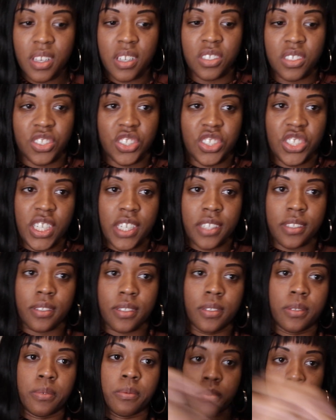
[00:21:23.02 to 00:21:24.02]
Shit.
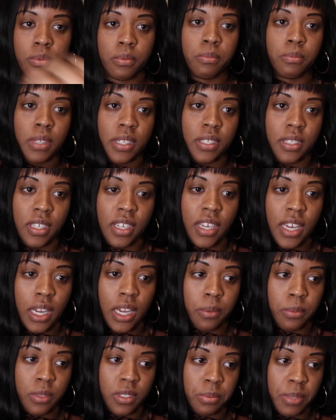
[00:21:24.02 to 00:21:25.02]

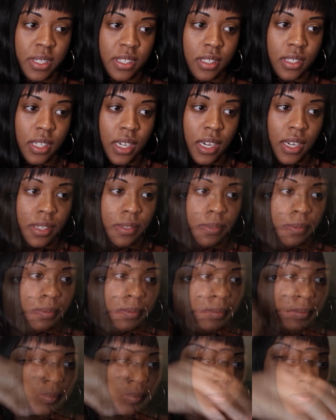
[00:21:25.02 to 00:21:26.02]
Camera's about to die.
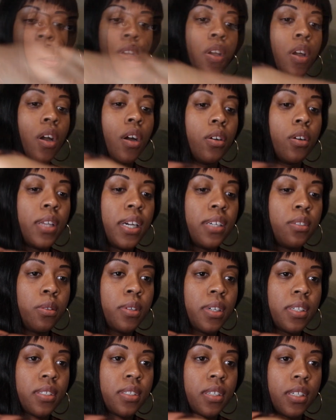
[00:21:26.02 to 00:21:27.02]
Oh, that's
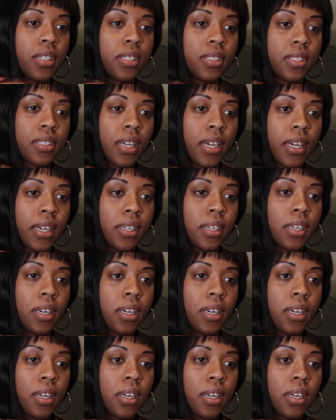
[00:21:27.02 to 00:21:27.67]
what I was gonna say.